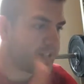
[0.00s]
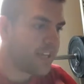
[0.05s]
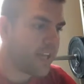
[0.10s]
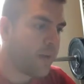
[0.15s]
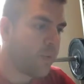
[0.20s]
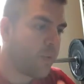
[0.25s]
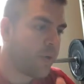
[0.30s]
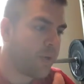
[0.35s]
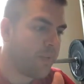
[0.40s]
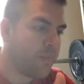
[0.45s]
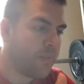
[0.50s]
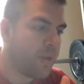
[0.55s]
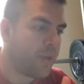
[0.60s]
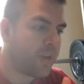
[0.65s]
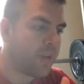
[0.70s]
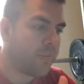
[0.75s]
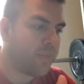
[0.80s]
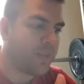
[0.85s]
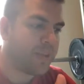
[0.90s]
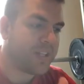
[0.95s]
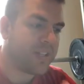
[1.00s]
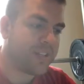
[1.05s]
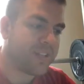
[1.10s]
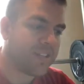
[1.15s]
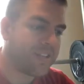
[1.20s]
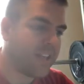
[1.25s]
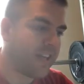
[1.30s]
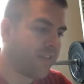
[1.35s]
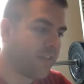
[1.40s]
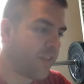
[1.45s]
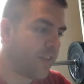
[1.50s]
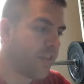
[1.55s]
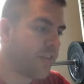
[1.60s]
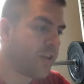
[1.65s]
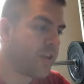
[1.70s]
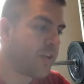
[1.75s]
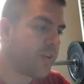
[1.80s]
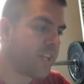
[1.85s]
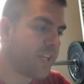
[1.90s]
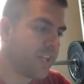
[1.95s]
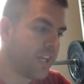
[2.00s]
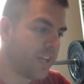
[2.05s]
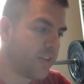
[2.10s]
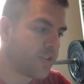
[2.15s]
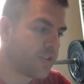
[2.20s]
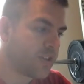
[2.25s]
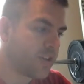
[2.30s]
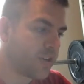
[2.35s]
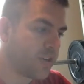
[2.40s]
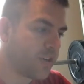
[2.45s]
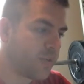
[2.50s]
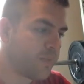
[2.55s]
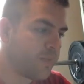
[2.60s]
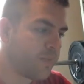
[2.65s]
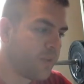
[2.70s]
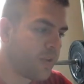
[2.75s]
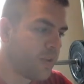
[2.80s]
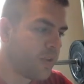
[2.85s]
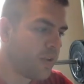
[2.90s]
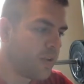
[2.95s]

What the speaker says: say I want $1 million, but instead of a 30-year term,